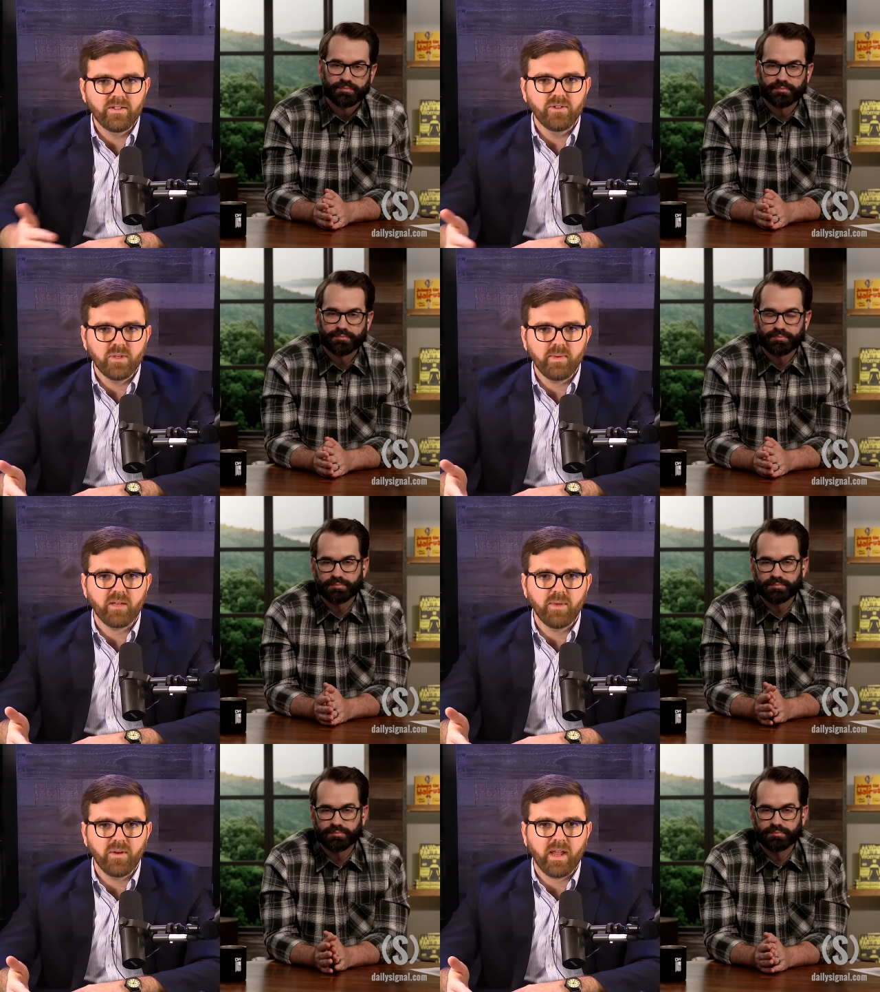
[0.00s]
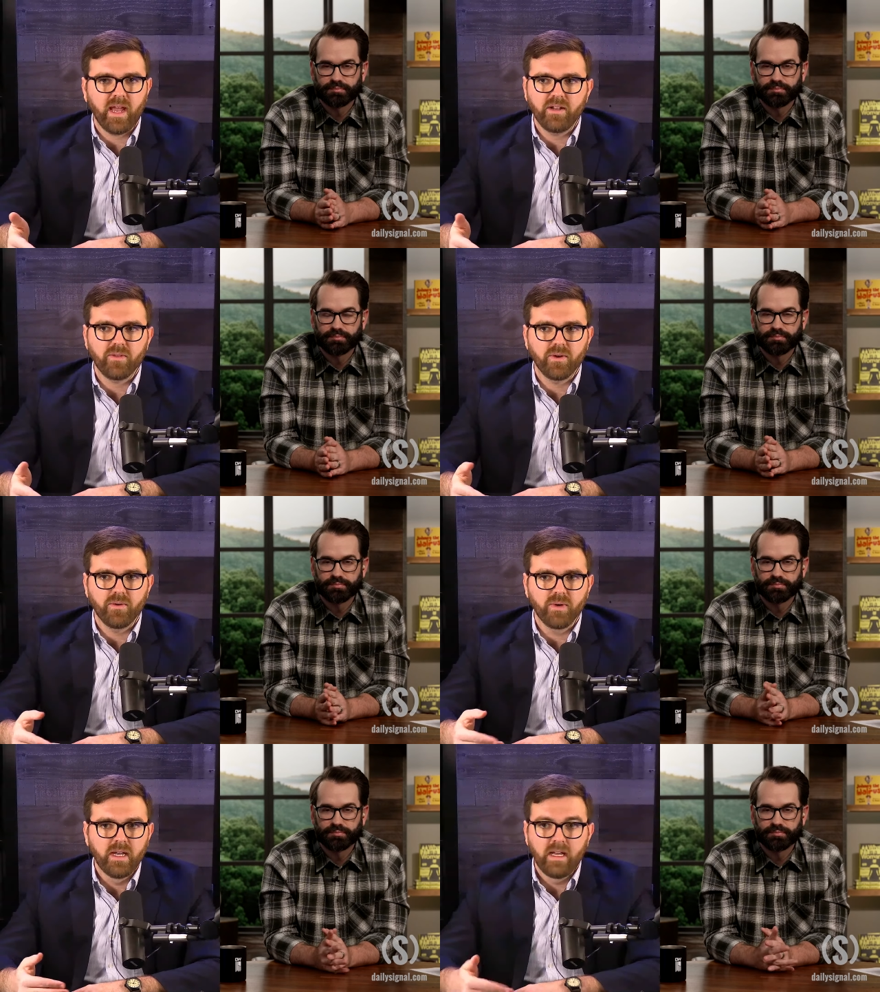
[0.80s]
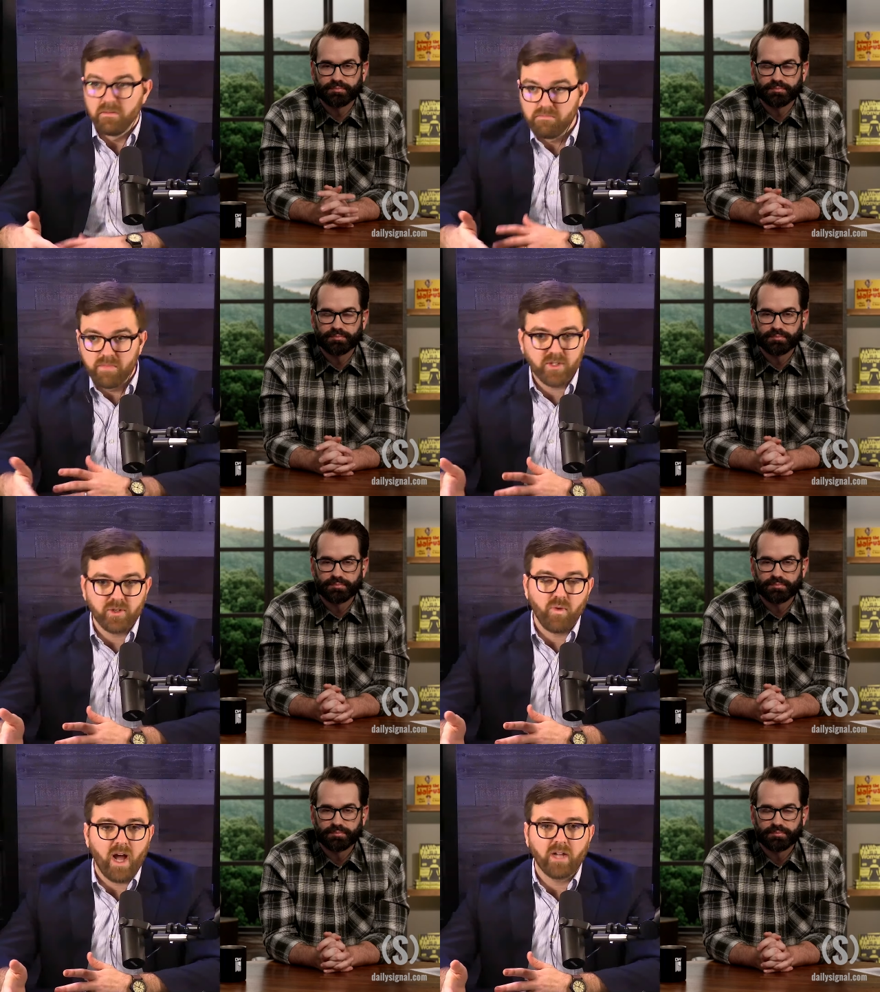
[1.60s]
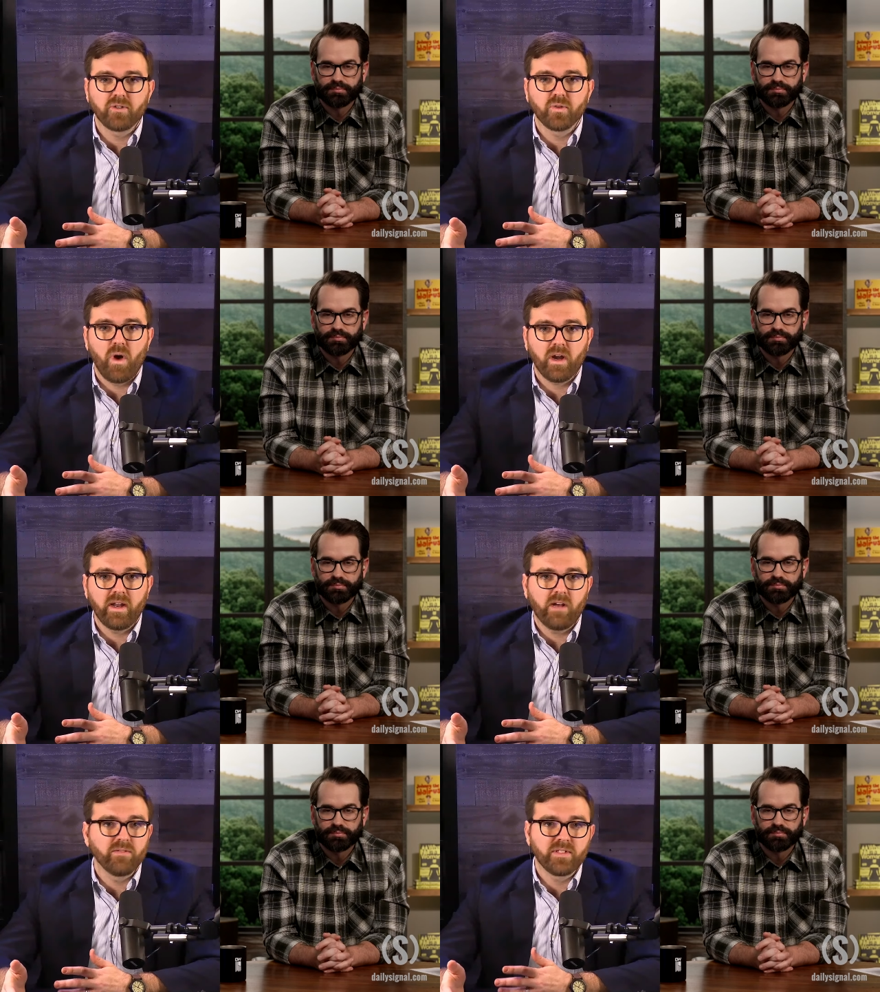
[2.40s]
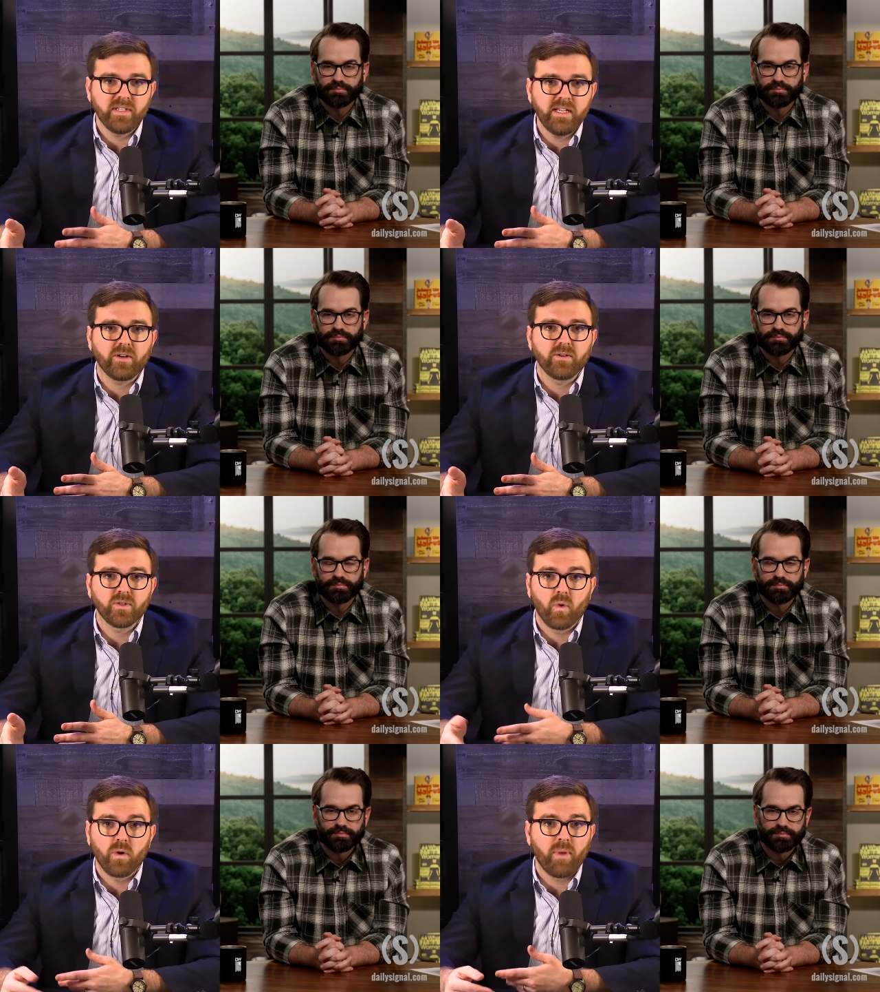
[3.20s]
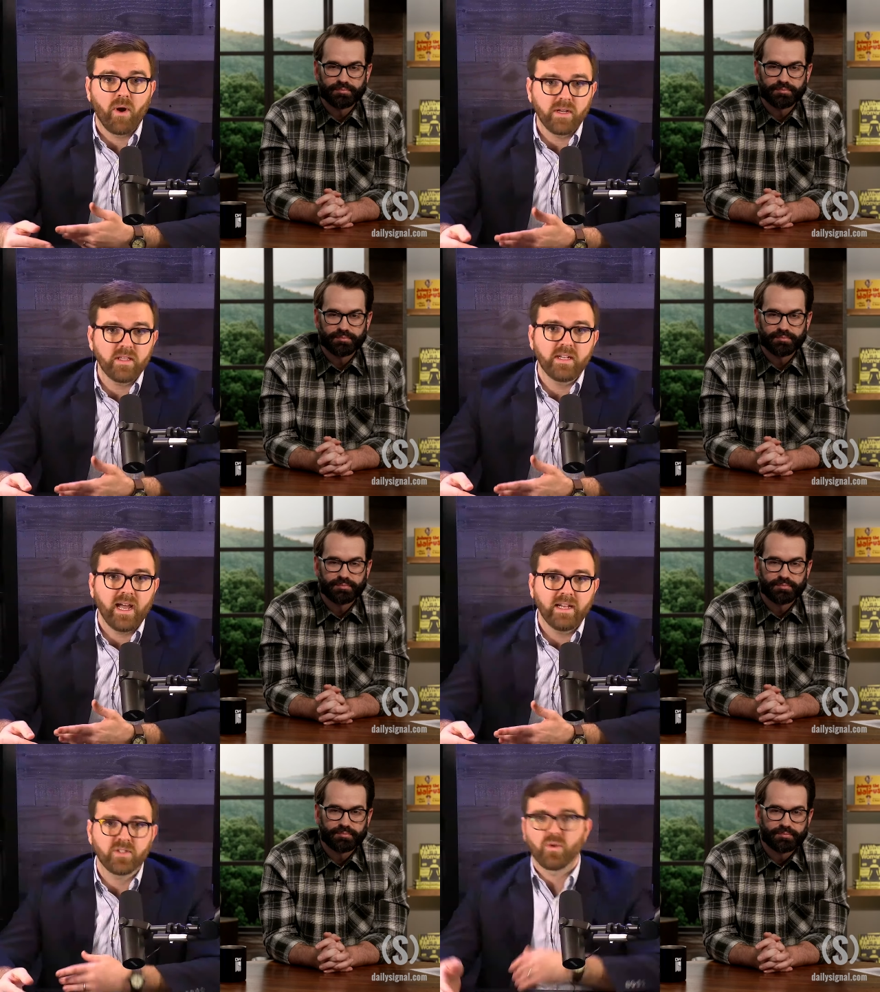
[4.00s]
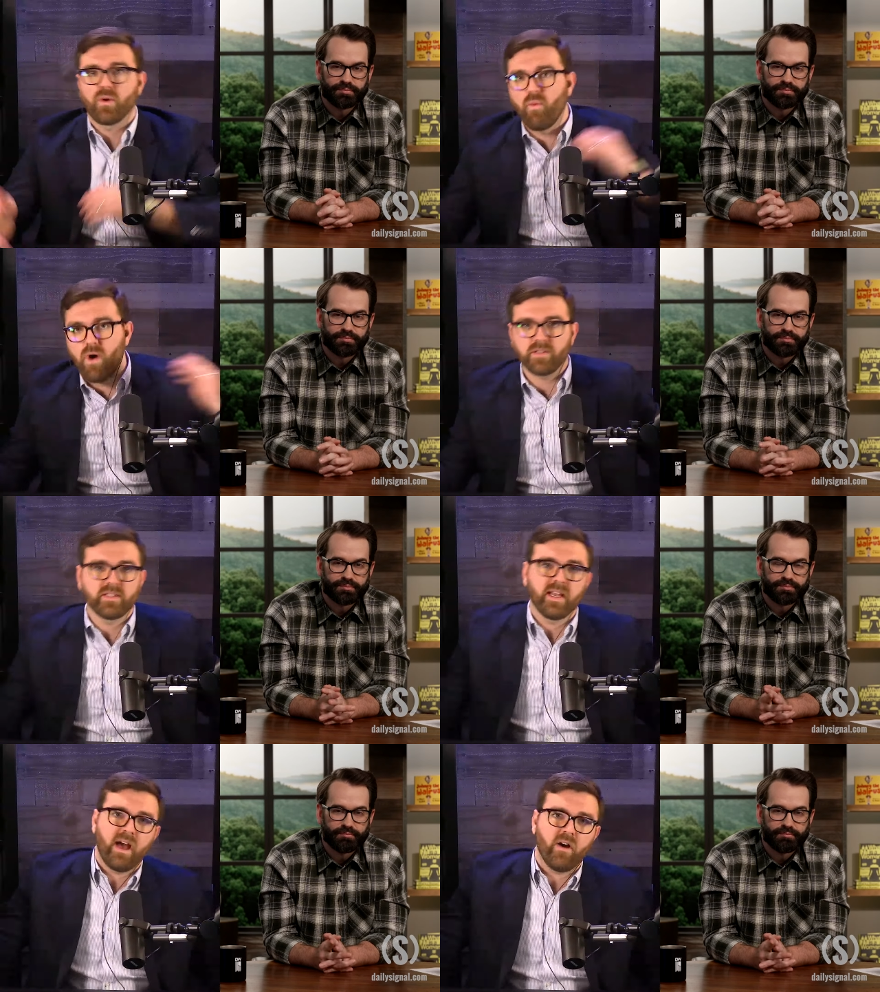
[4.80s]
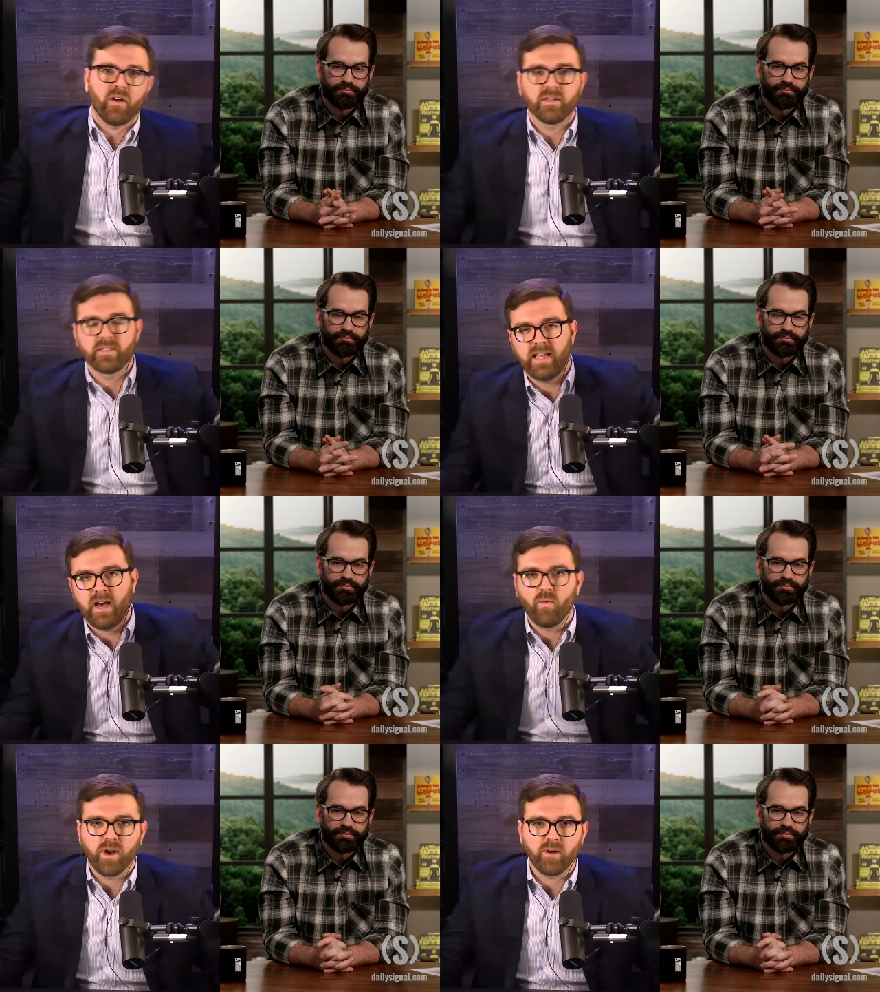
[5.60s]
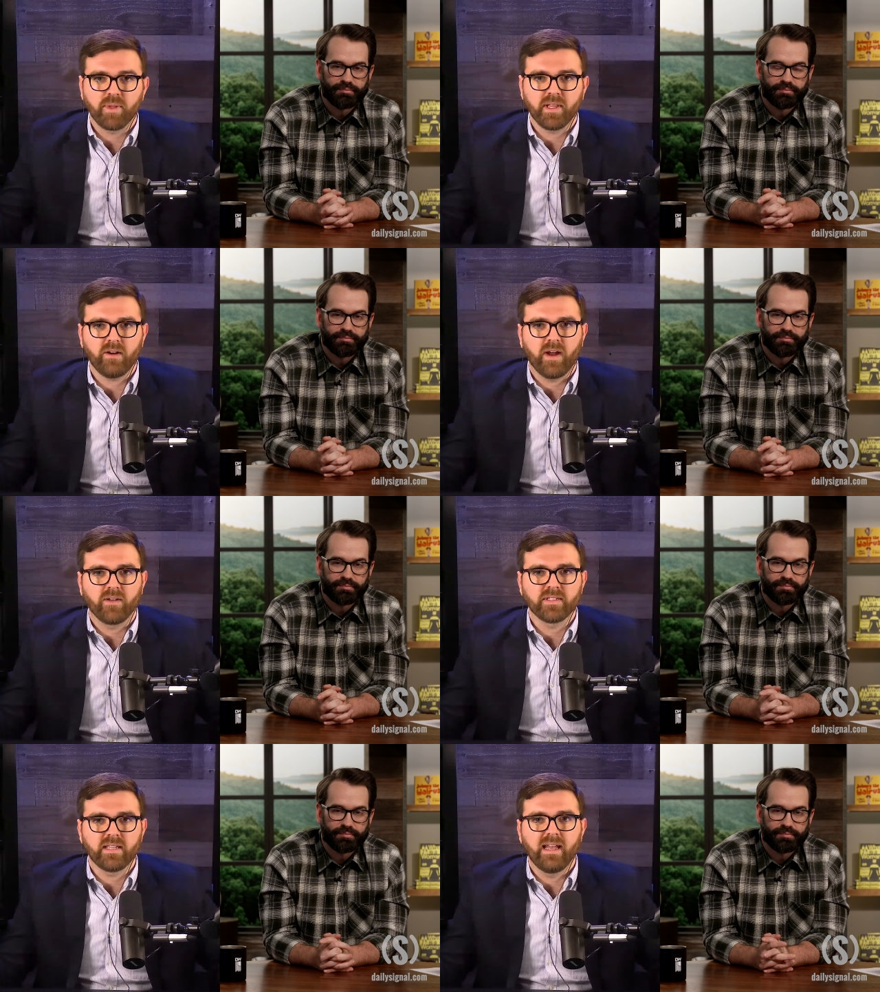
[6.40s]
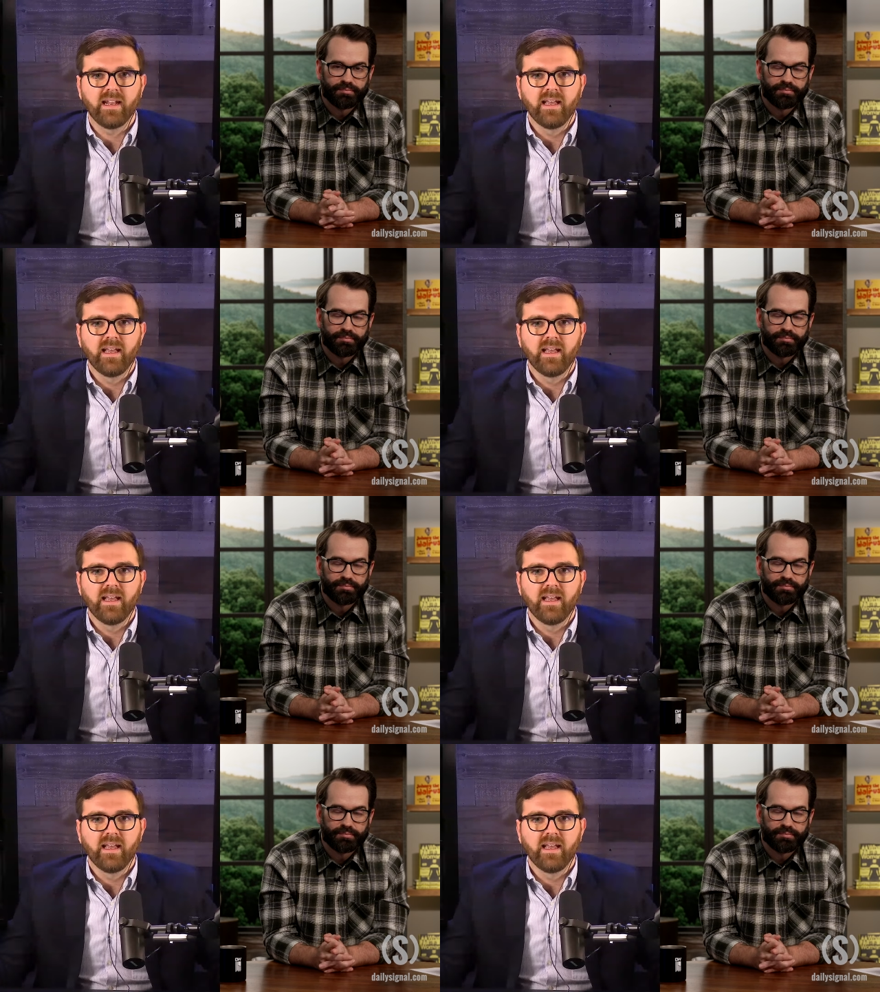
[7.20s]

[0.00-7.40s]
Speaker 1: used to be communicated through Mr. Rogers walking out in sneakers or Barney the dinosaur waltzing out onto that weird playground set.